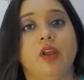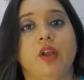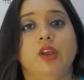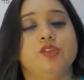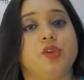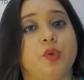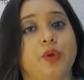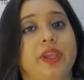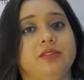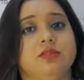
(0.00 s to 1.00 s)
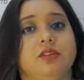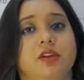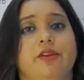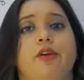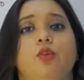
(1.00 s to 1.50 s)
So you get
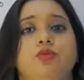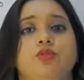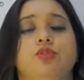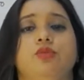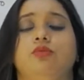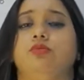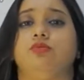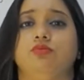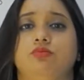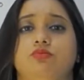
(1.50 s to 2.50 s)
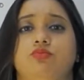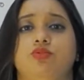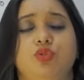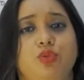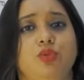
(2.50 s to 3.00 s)
around
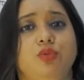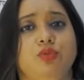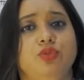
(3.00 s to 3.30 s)
2